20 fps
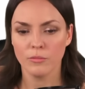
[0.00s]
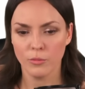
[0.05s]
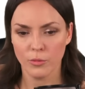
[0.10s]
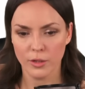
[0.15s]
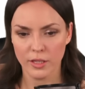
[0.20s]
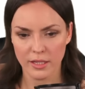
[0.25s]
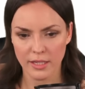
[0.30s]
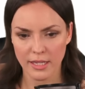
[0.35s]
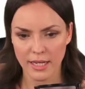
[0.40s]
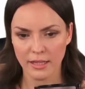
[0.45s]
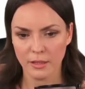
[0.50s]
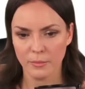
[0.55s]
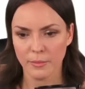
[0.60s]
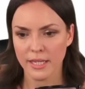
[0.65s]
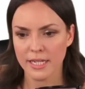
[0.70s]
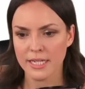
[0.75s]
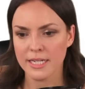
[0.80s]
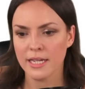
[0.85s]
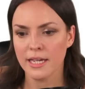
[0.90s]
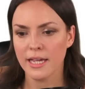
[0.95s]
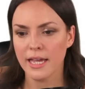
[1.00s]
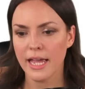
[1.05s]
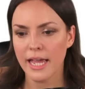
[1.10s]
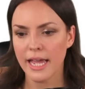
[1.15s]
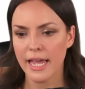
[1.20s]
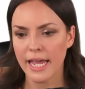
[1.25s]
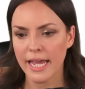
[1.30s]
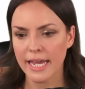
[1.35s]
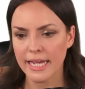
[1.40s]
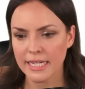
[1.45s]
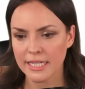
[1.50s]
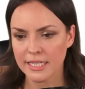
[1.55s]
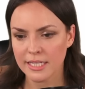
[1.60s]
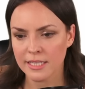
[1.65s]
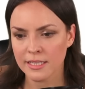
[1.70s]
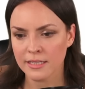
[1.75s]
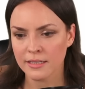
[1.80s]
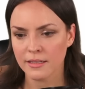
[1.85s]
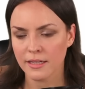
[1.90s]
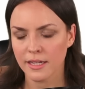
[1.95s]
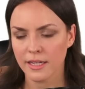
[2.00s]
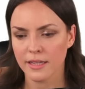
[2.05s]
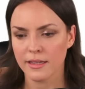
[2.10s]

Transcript: with the element 8.